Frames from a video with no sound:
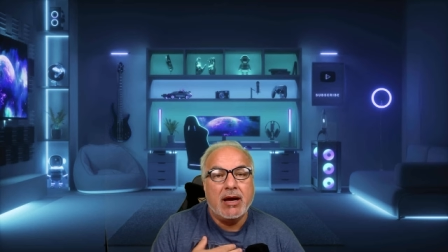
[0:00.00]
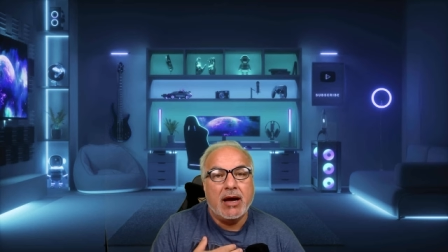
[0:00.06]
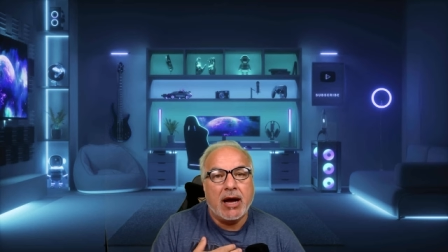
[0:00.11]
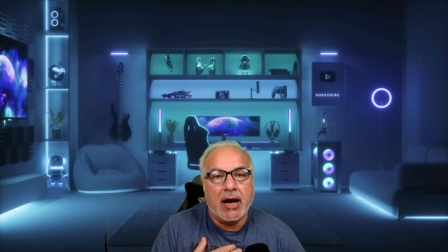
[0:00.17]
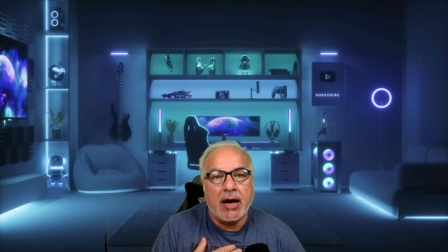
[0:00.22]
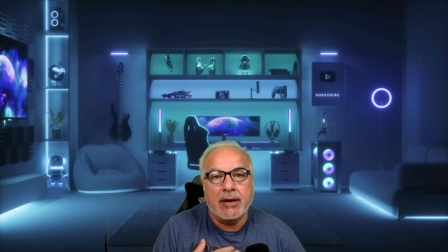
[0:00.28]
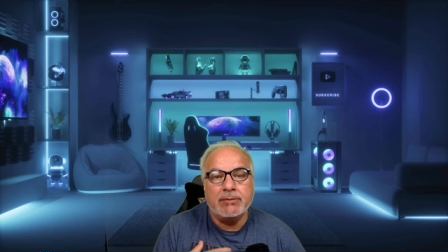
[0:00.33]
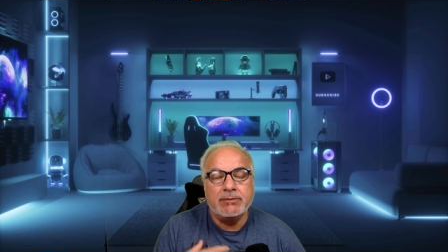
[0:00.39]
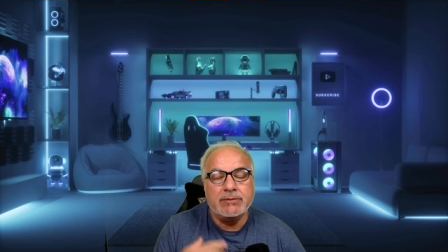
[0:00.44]

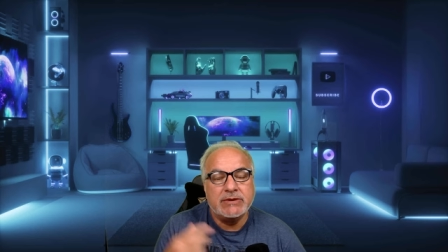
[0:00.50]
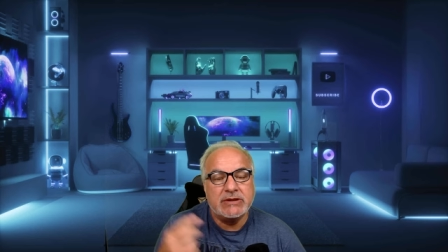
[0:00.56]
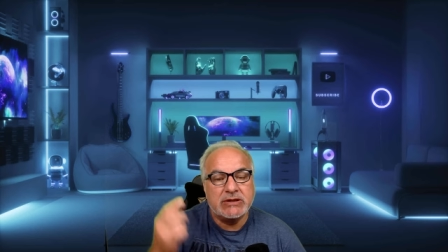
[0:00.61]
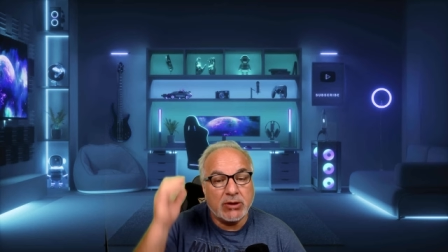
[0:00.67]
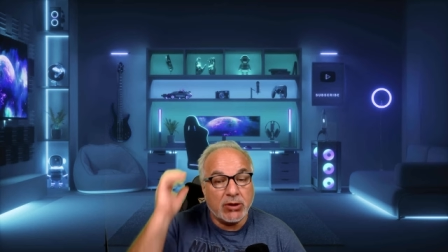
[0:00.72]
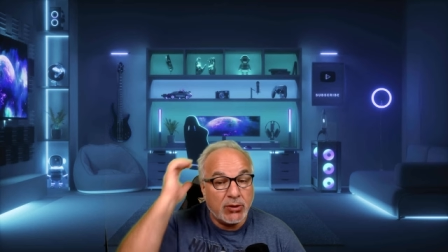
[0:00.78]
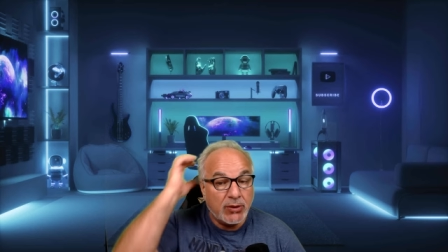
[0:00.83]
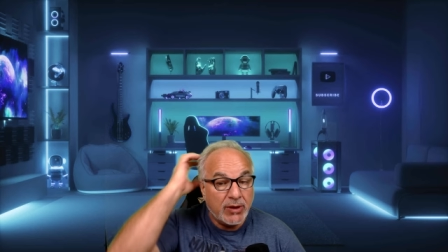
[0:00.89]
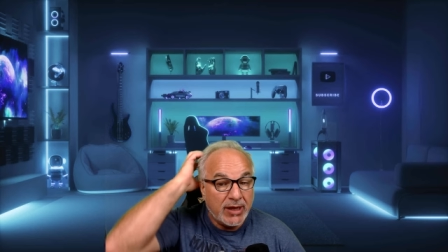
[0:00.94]
Um,
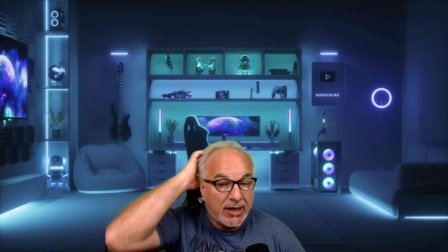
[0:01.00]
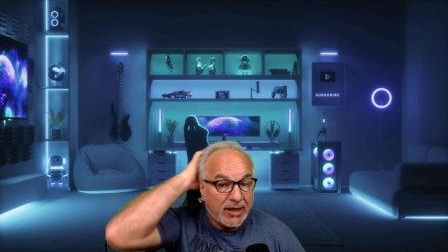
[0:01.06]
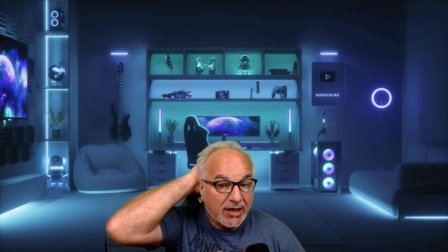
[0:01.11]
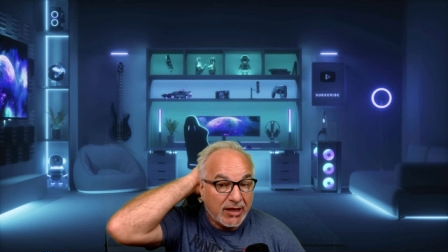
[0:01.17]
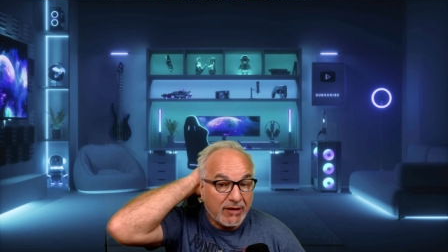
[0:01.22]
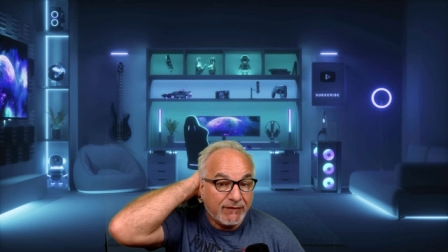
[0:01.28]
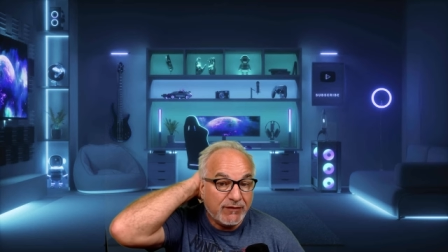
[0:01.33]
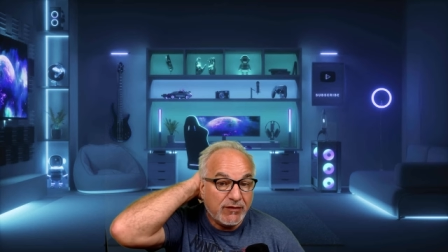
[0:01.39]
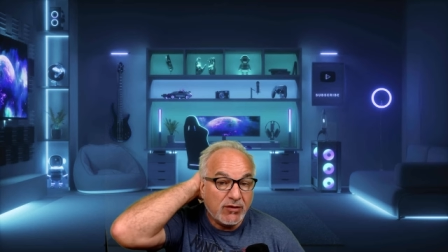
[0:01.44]
so
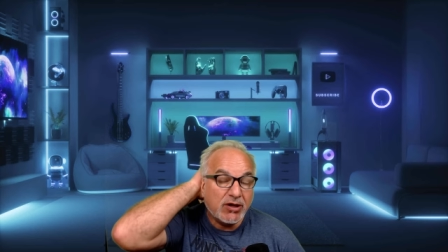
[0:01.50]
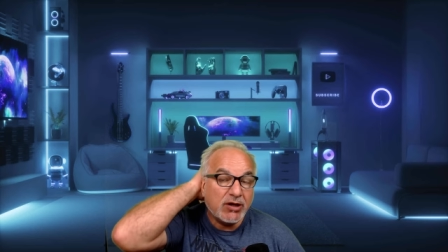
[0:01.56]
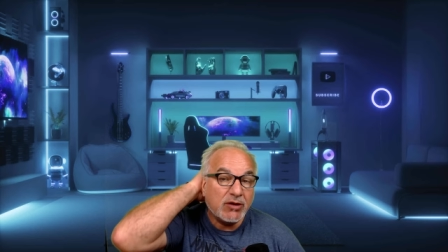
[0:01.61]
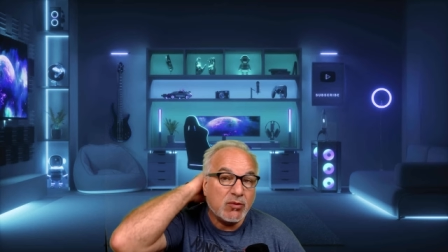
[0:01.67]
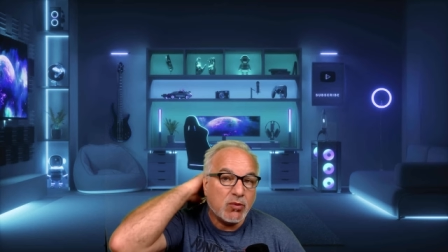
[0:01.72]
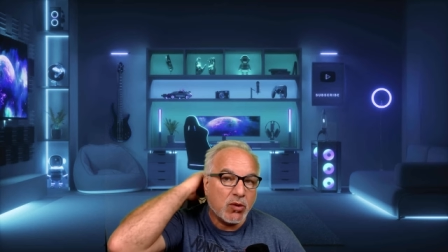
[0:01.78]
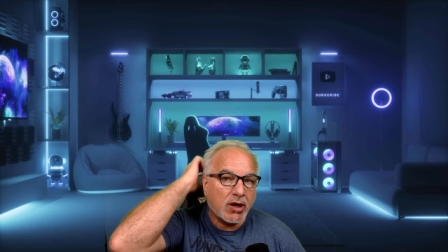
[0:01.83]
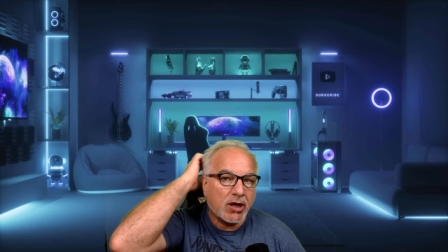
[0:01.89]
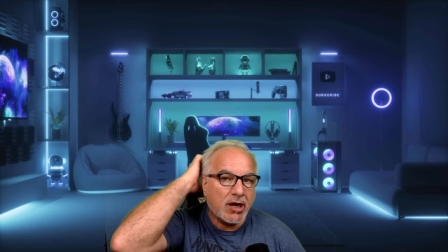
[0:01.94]
if you could
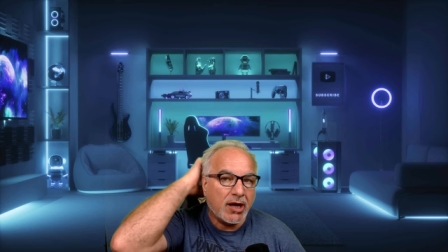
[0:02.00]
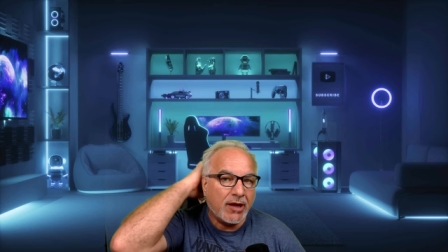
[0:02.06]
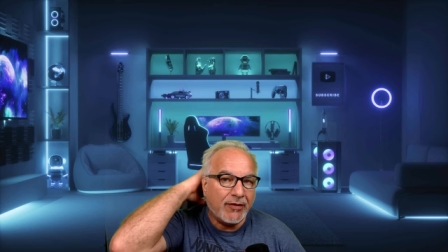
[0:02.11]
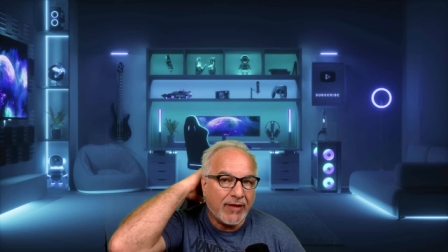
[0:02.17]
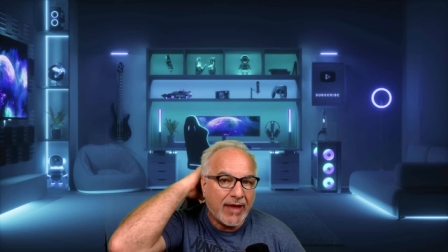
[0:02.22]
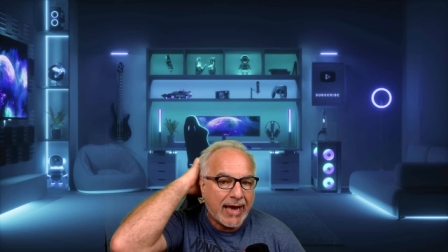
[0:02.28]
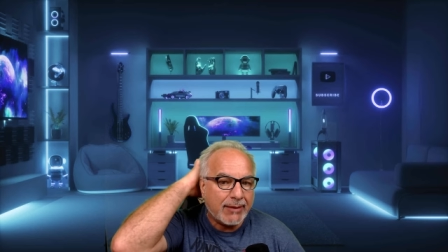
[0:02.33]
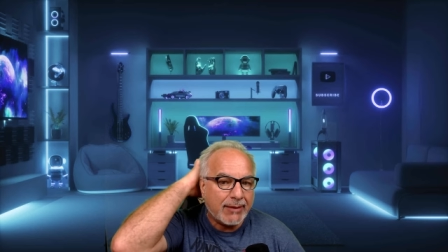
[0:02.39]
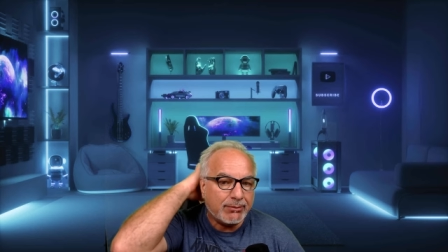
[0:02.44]
work on
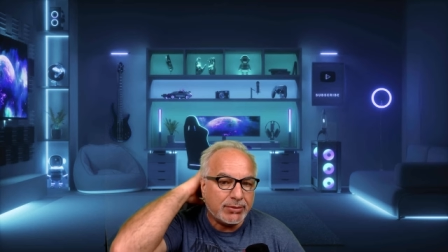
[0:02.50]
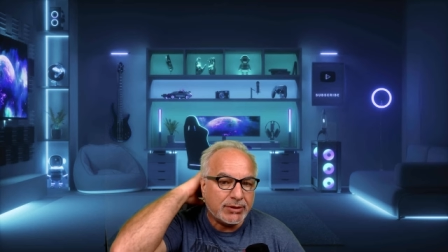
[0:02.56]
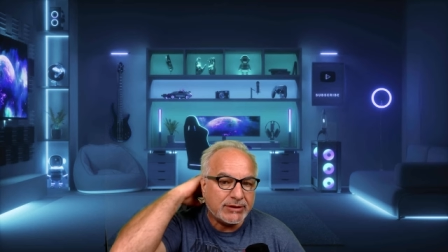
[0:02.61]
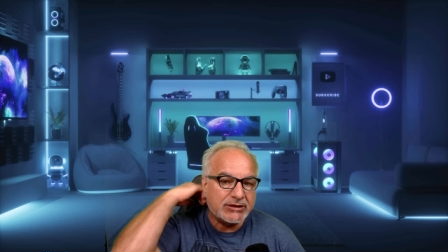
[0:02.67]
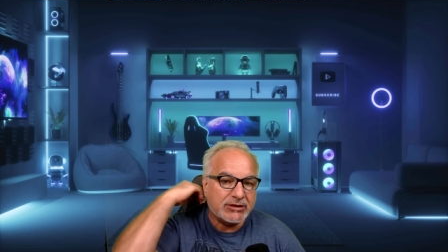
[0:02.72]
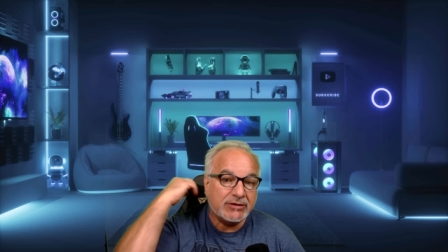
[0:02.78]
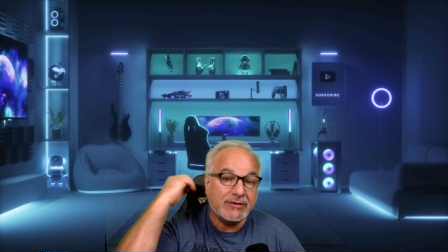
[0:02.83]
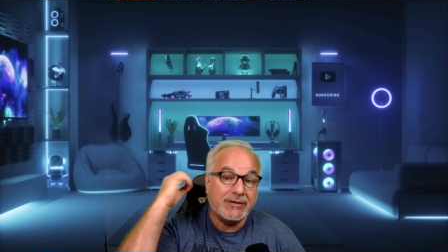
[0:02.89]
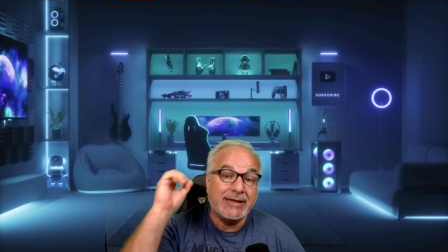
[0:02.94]
that,
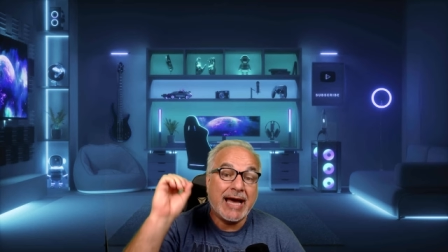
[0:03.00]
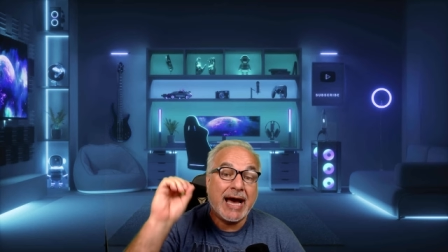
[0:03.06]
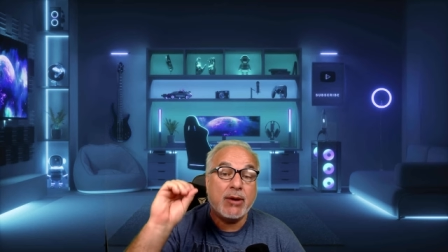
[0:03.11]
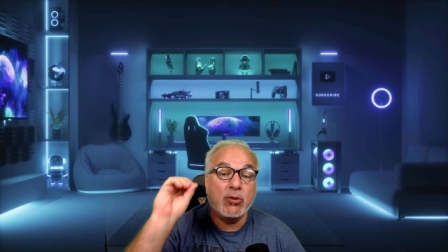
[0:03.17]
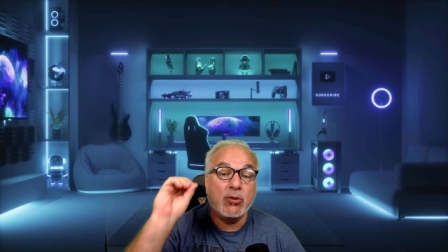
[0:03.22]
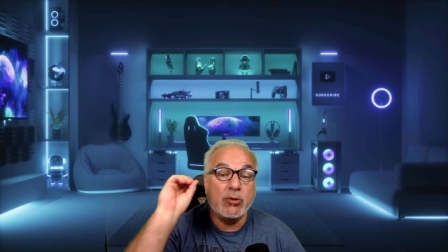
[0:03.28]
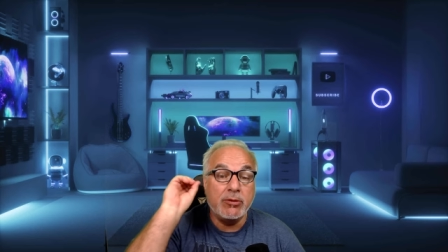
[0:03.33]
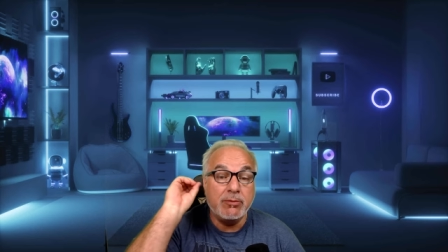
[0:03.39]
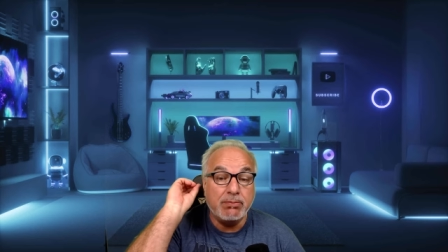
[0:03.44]
Blizzard,
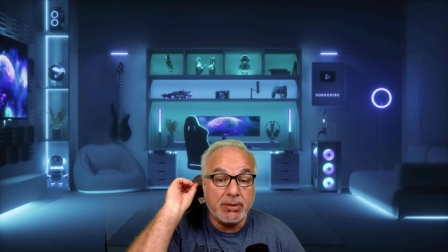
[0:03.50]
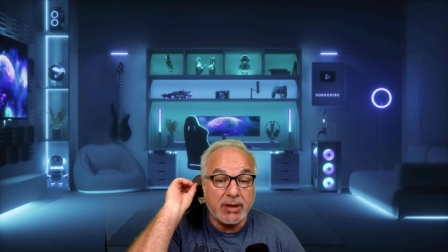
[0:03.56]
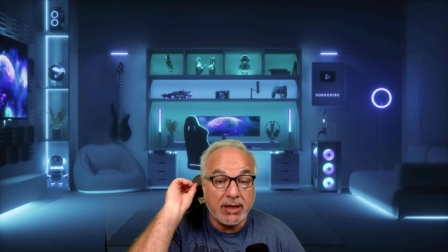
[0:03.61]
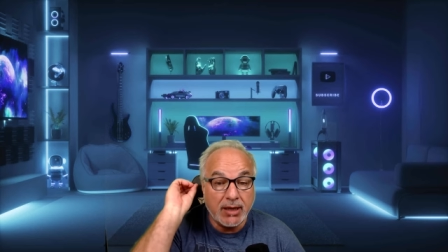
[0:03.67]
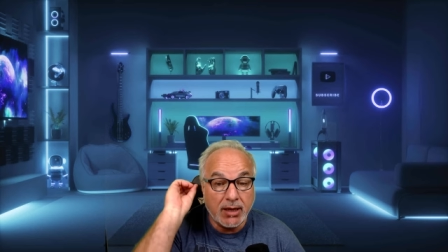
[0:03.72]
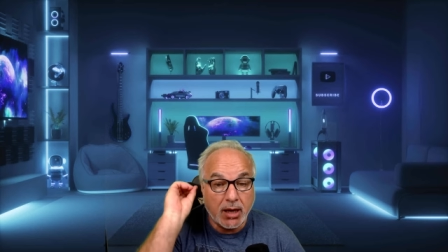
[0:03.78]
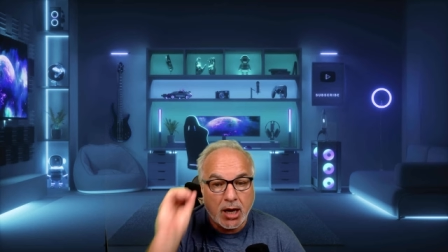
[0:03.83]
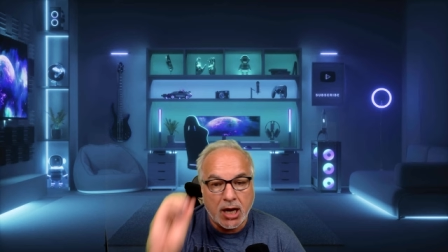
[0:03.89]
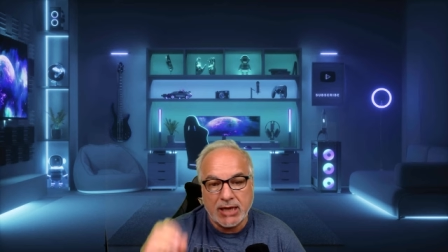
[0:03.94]
that would
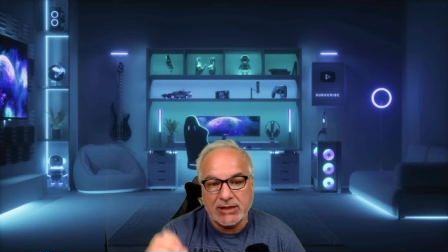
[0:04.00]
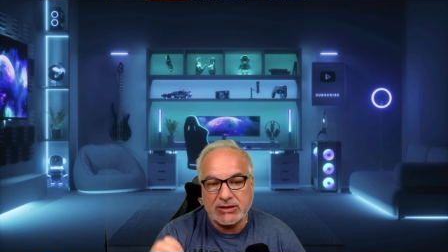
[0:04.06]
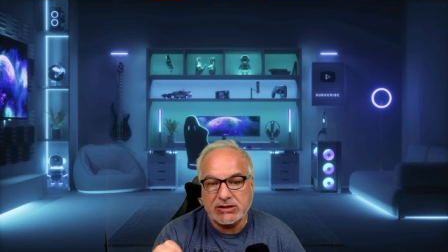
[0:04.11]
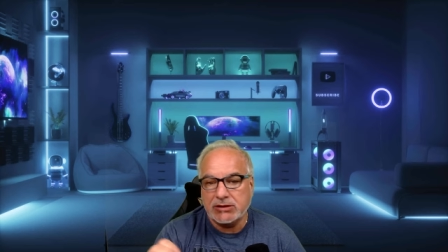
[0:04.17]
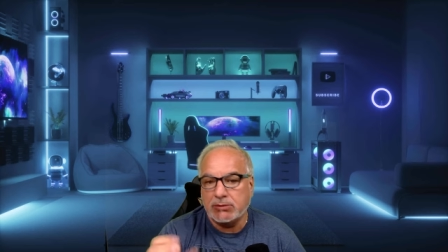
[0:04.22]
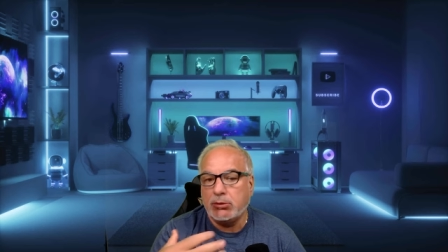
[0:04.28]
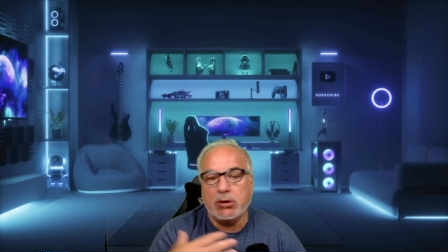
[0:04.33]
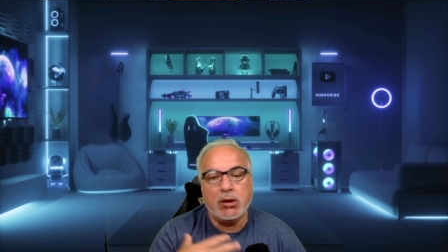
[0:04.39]
be awesome.